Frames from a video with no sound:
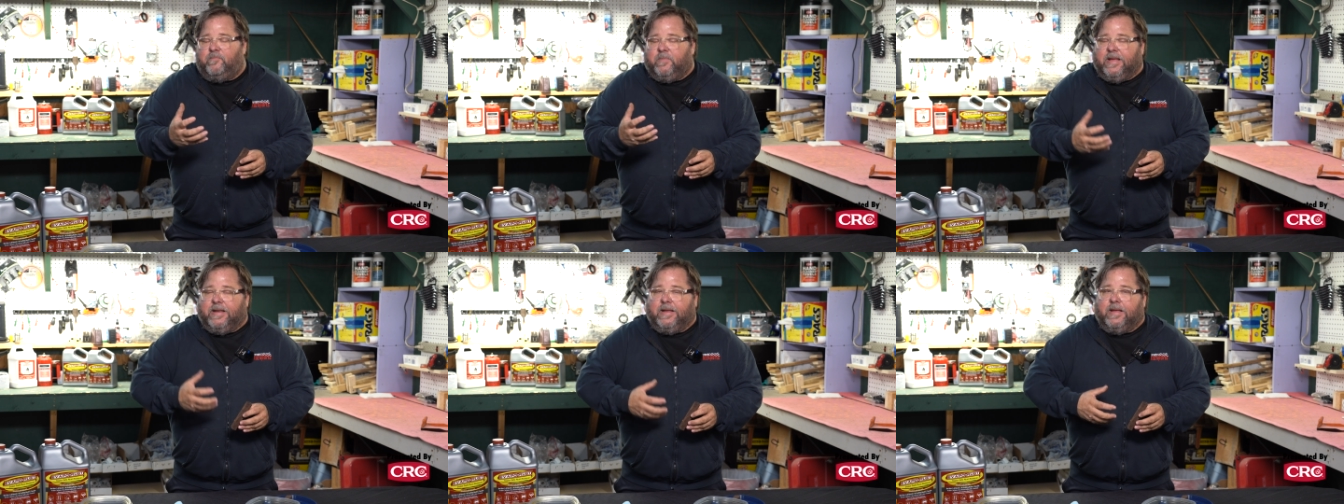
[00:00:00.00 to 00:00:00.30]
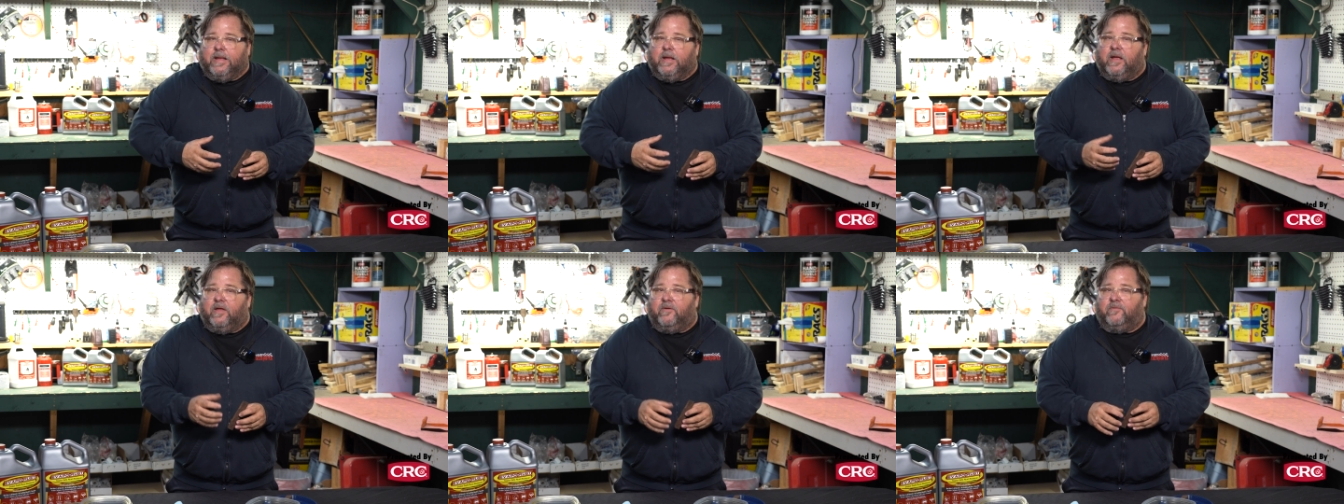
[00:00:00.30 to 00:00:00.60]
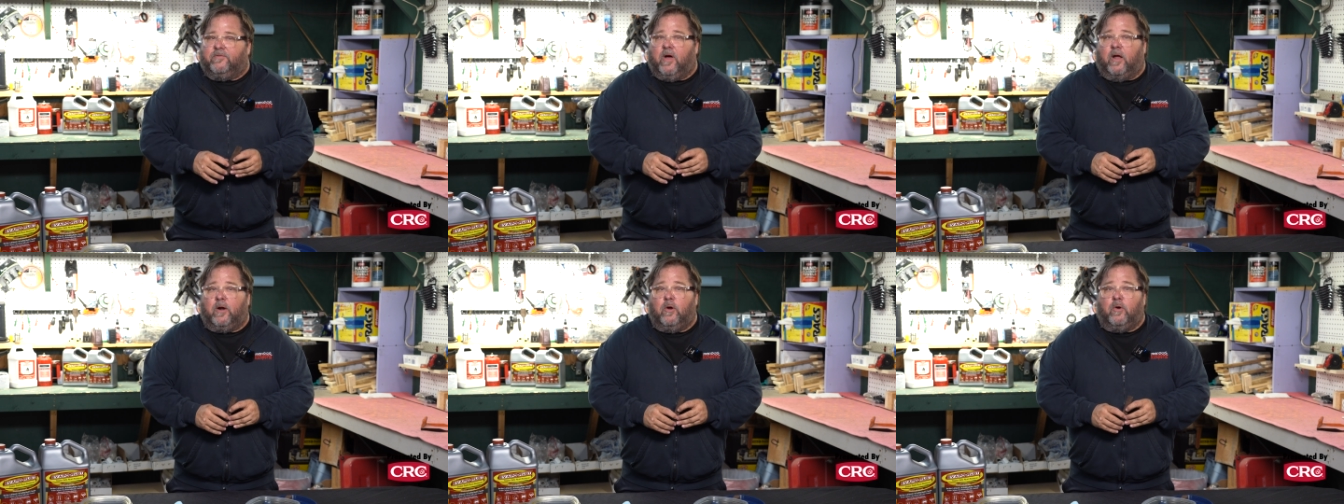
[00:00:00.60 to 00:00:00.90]
media
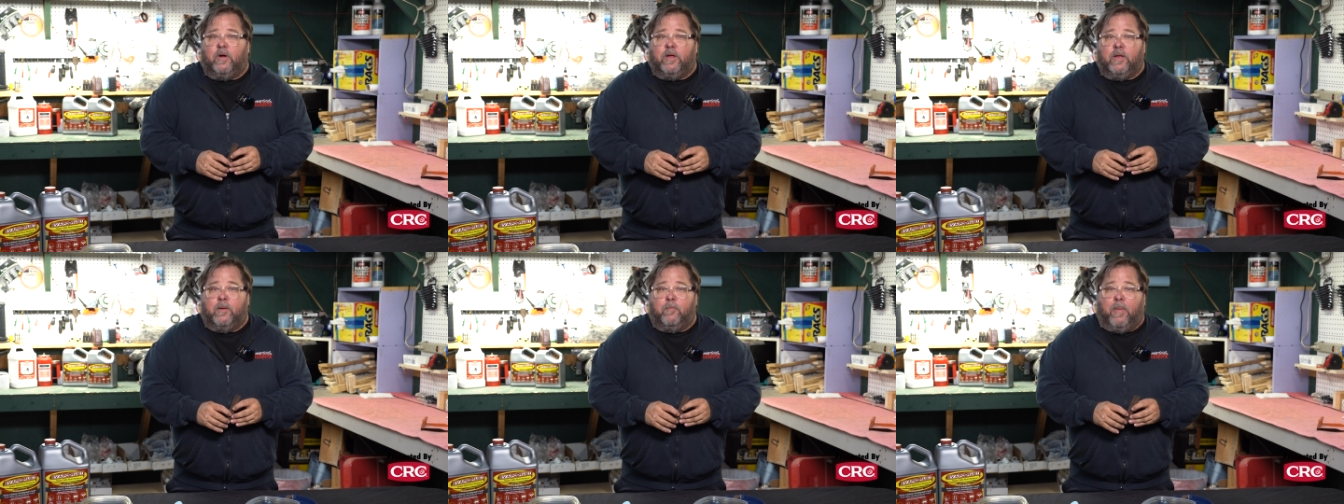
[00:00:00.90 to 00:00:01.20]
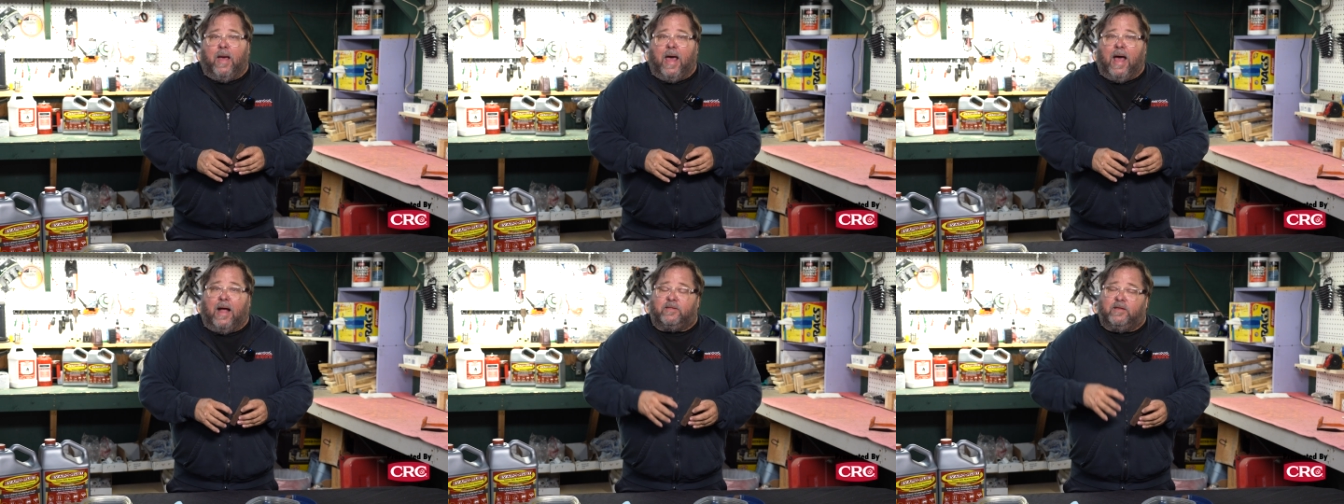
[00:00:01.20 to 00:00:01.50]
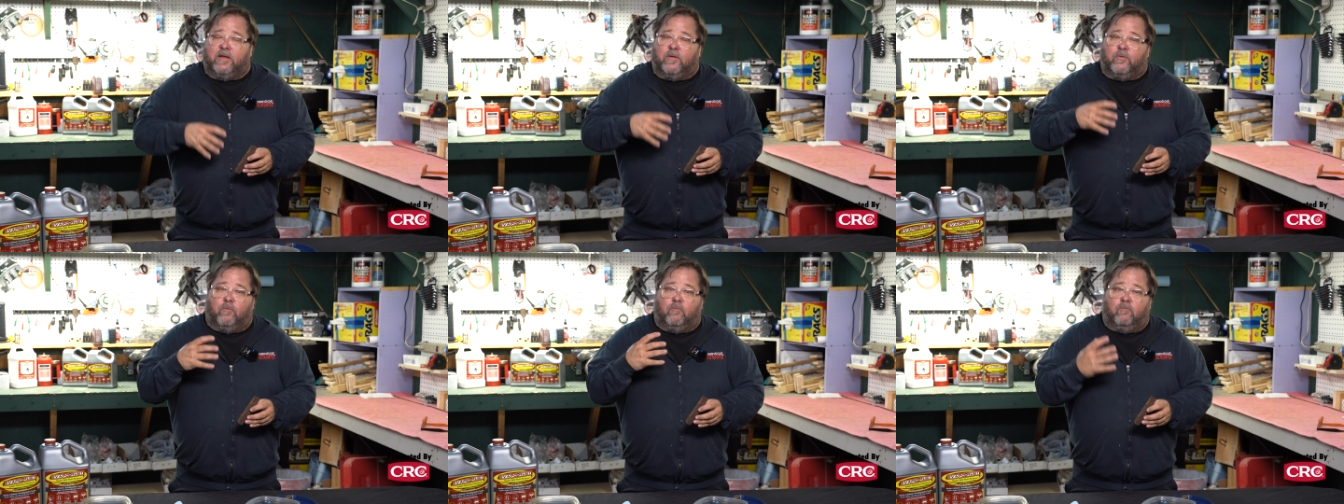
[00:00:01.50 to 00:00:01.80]
is not only
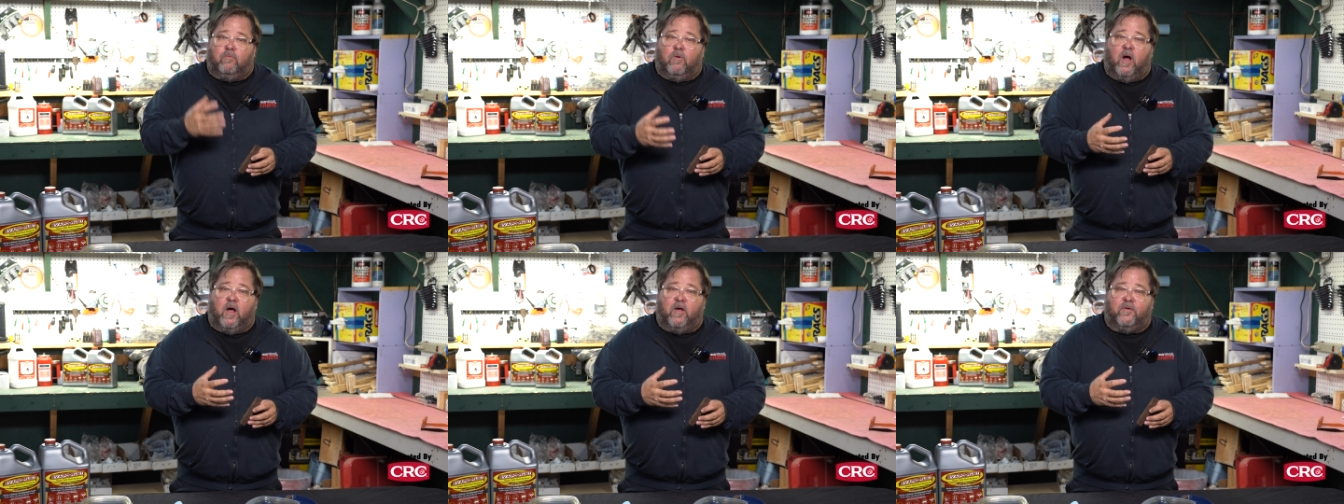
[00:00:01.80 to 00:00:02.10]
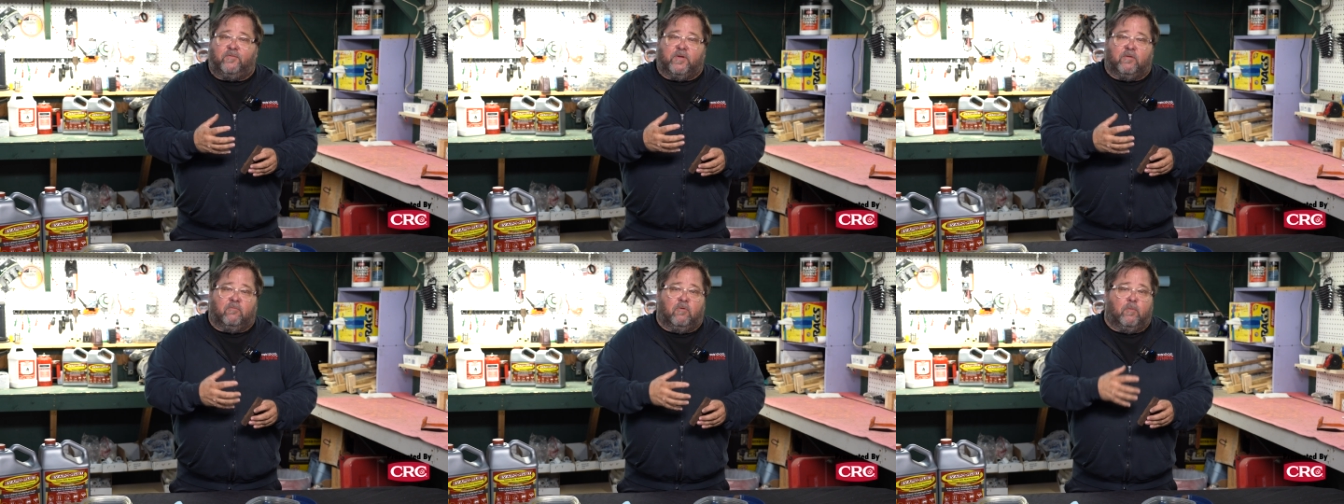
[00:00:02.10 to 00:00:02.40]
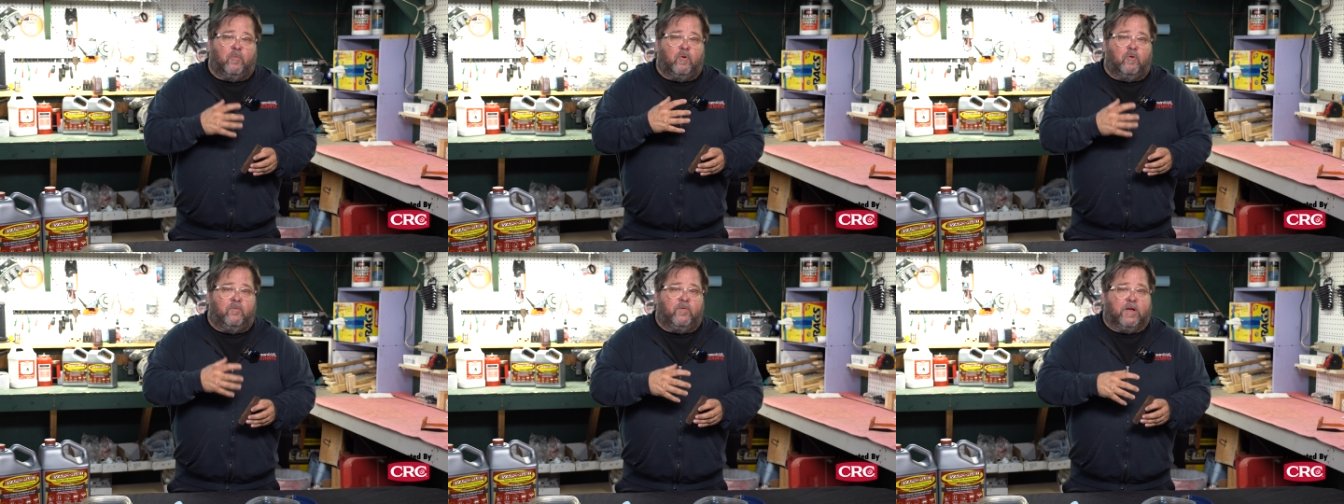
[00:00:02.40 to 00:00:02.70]
impacting the rust and
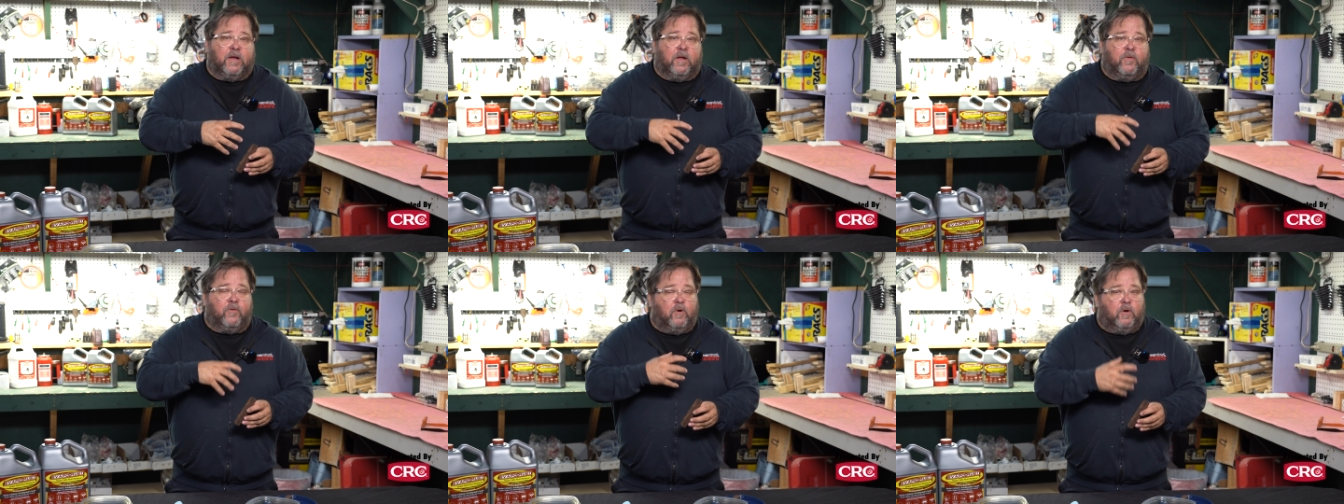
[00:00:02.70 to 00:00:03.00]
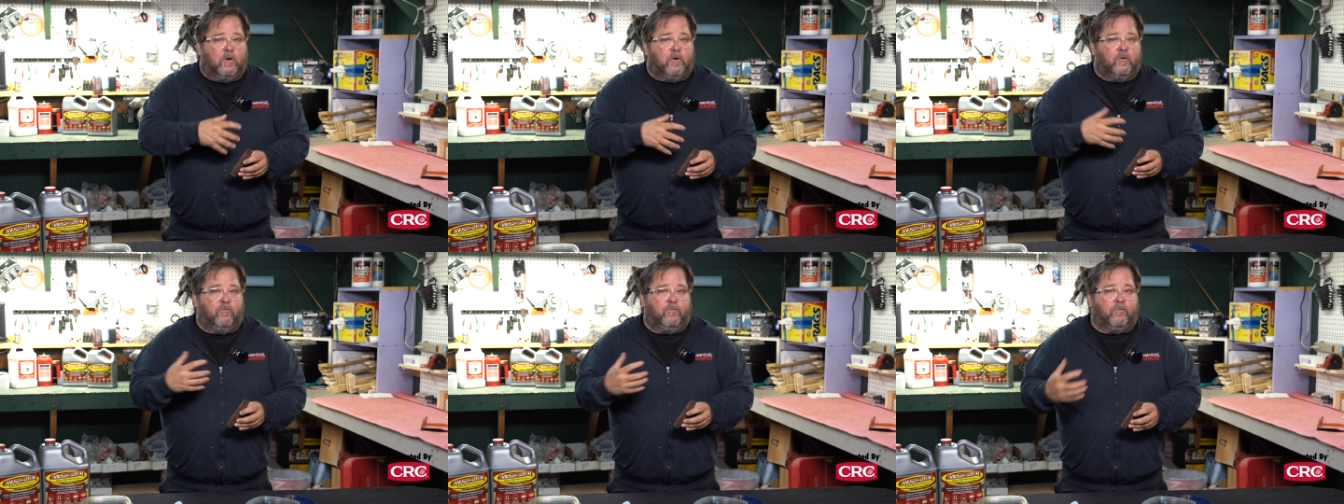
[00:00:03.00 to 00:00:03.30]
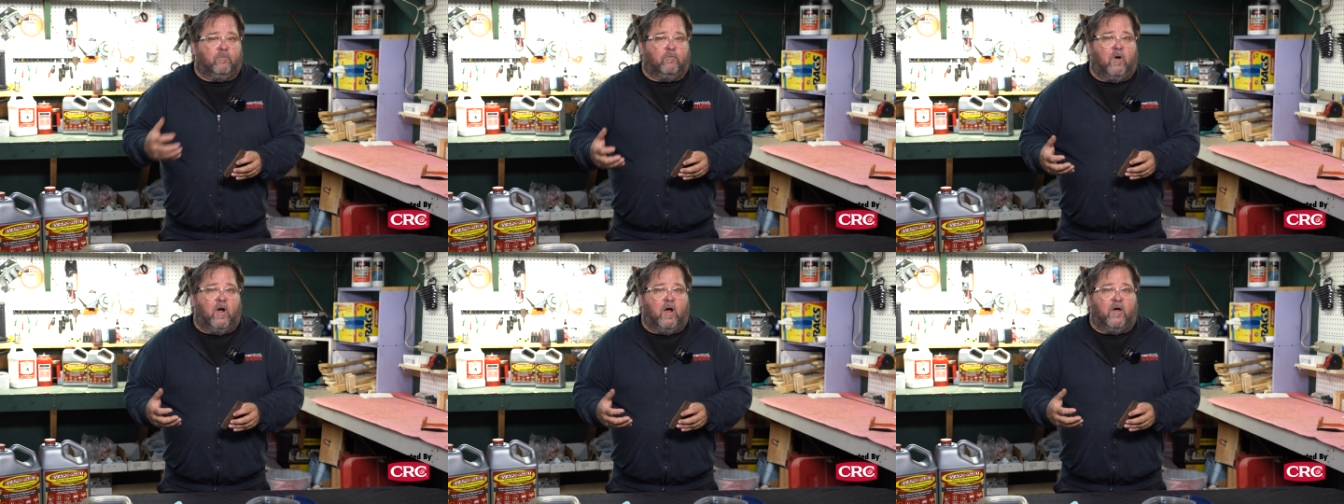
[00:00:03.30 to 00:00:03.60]
removing the
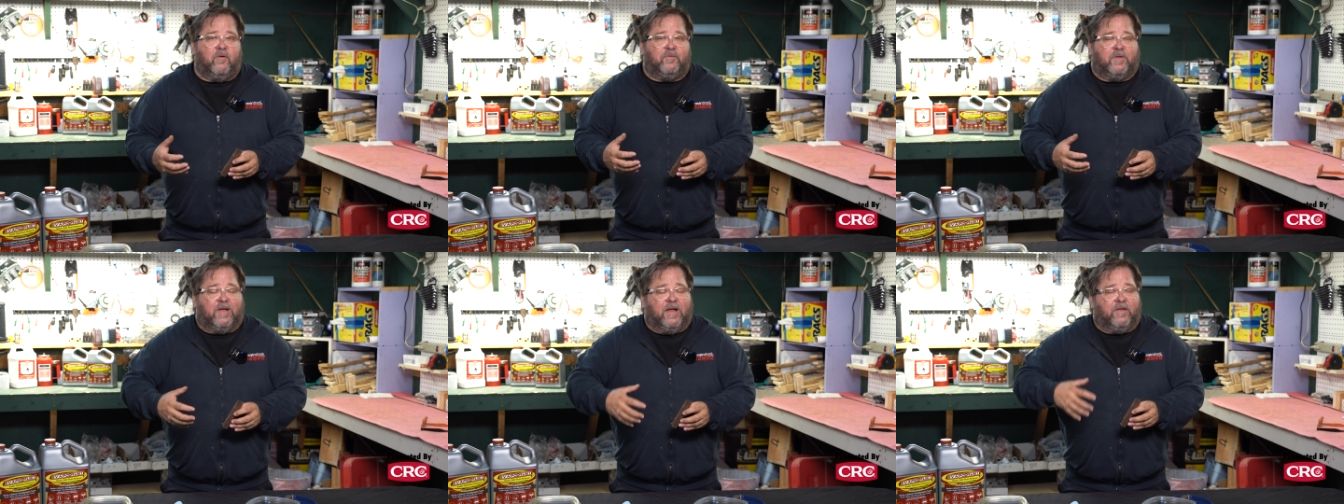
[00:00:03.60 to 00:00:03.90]
loose rust,